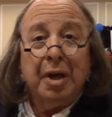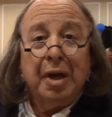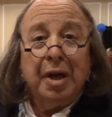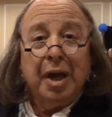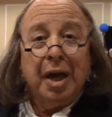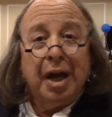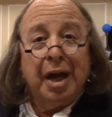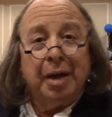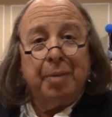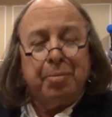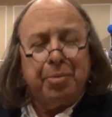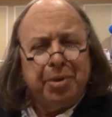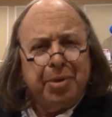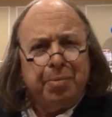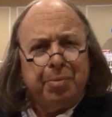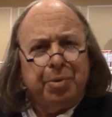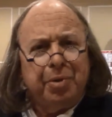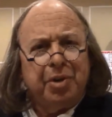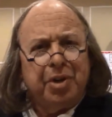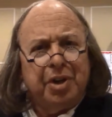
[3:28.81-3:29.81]
And
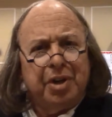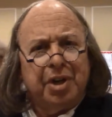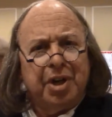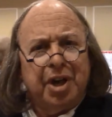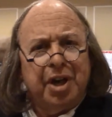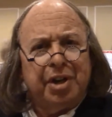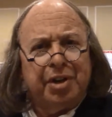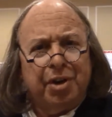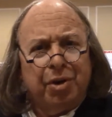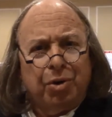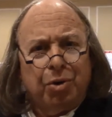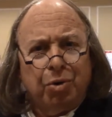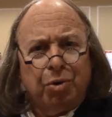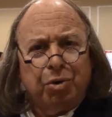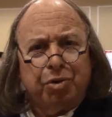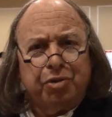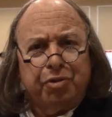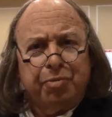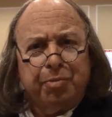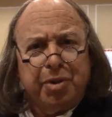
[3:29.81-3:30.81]
people can get a
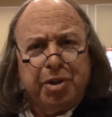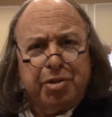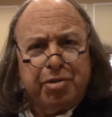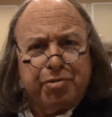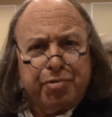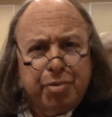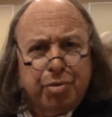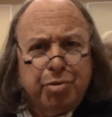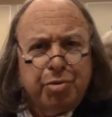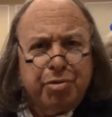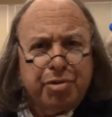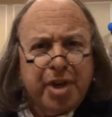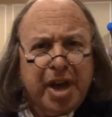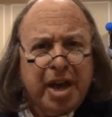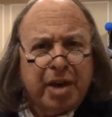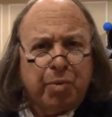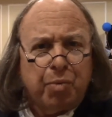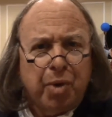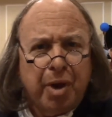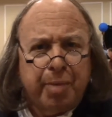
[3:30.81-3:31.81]
hold of me through
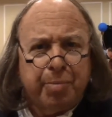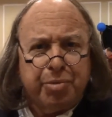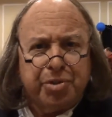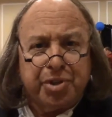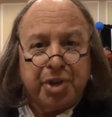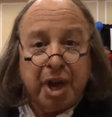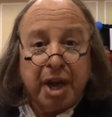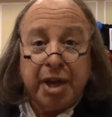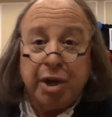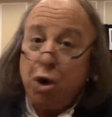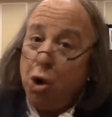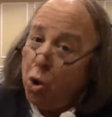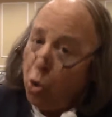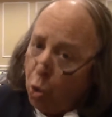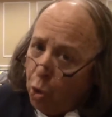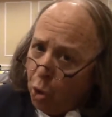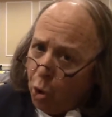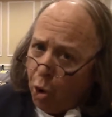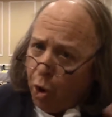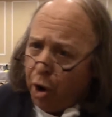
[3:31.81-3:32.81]
that website,
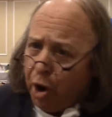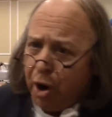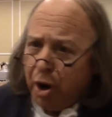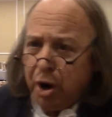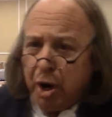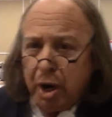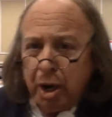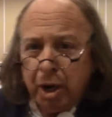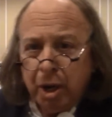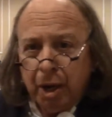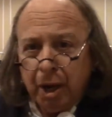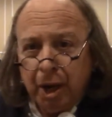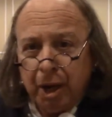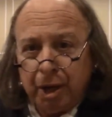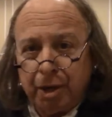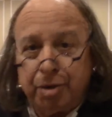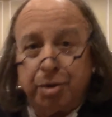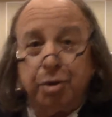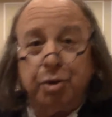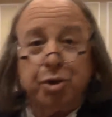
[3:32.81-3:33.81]
or,
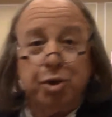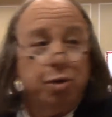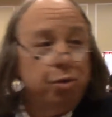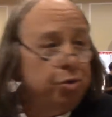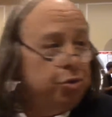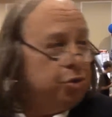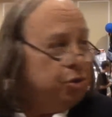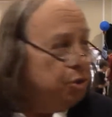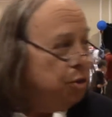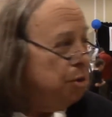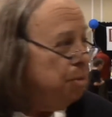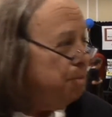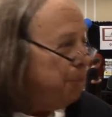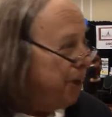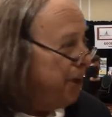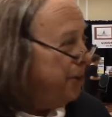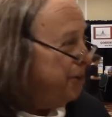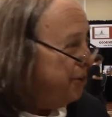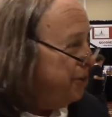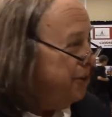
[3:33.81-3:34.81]
to use your
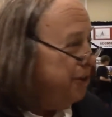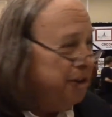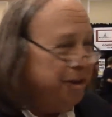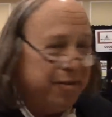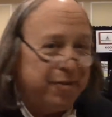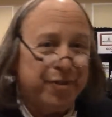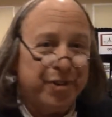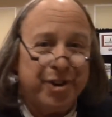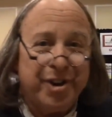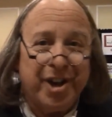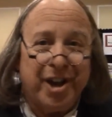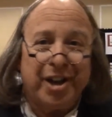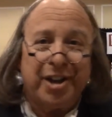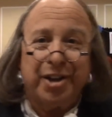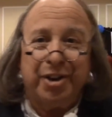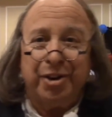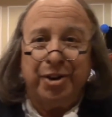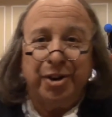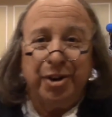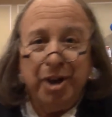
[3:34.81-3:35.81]
modern
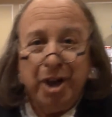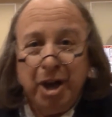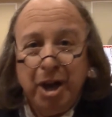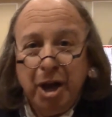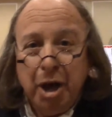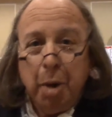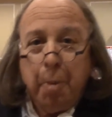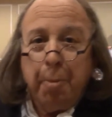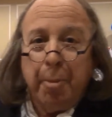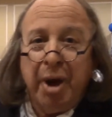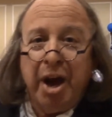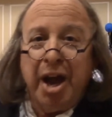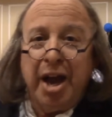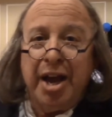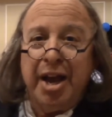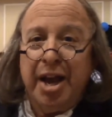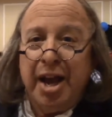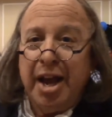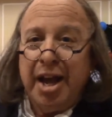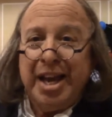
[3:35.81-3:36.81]
vernacular,
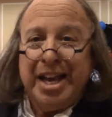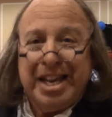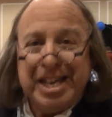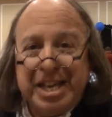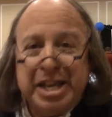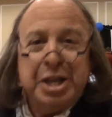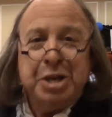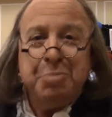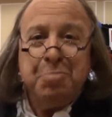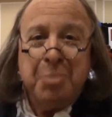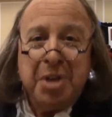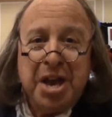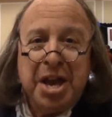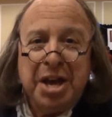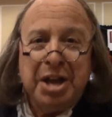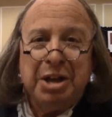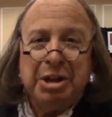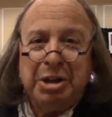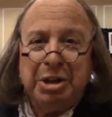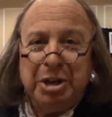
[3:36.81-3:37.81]
my
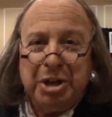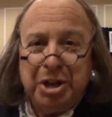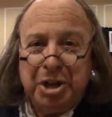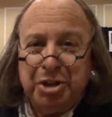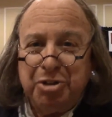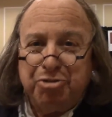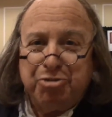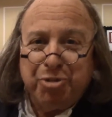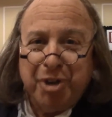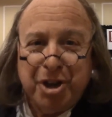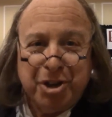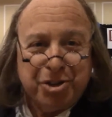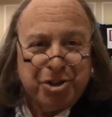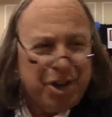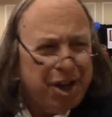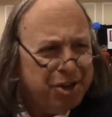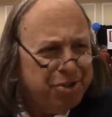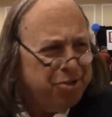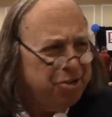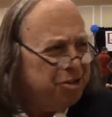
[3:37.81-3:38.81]
email address.
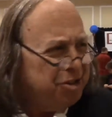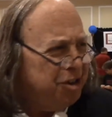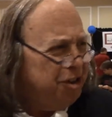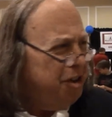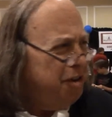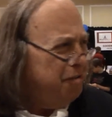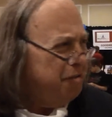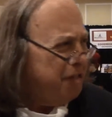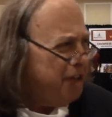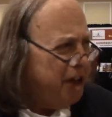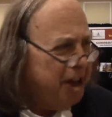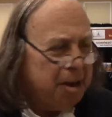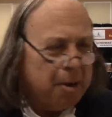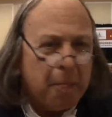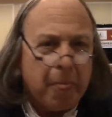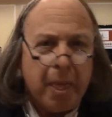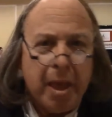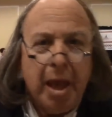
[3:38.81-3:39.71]
I just love that.